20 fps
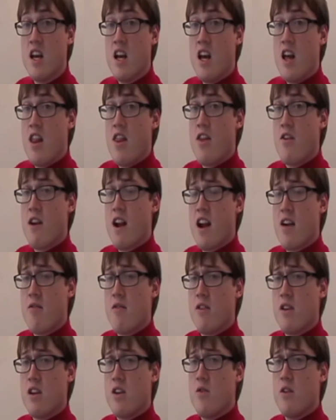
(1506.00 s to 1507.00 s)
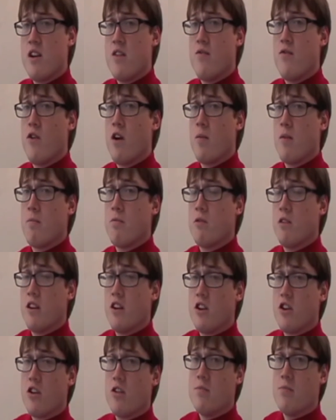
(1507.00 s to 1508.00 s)
they're not really going to form a
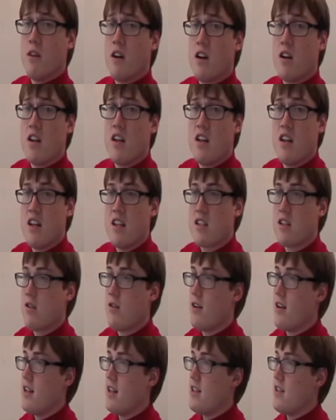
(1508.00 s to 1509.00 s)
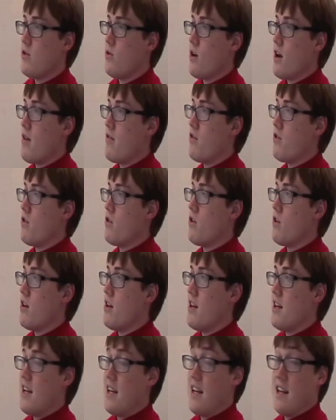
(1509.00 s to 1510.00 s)
political party that's going to ever,
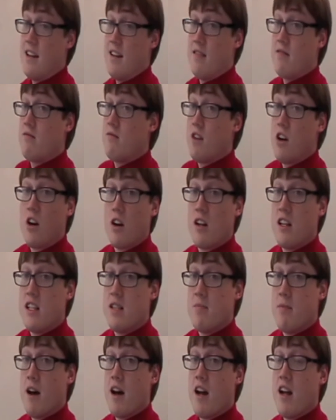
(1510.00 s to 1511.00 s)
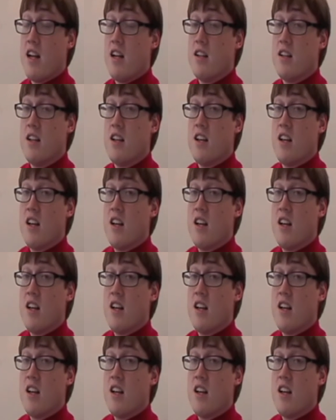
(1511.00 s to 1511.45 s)
in Hardy's mind,